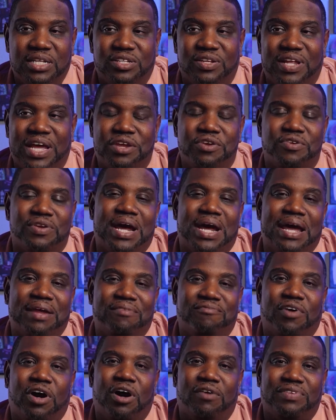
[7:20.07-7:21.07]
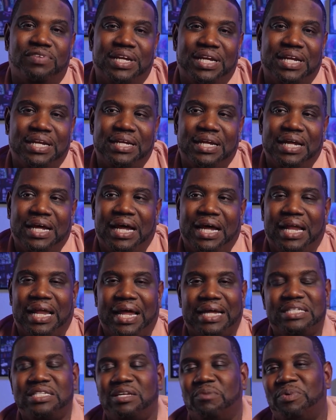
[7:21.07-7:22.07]
so that you're not involved in it.
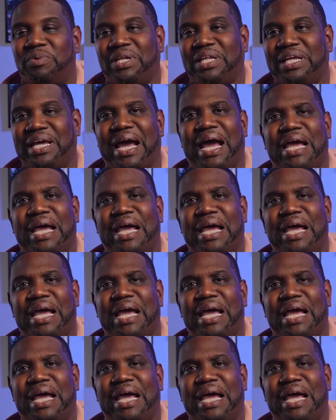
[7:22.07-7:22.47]
Like typically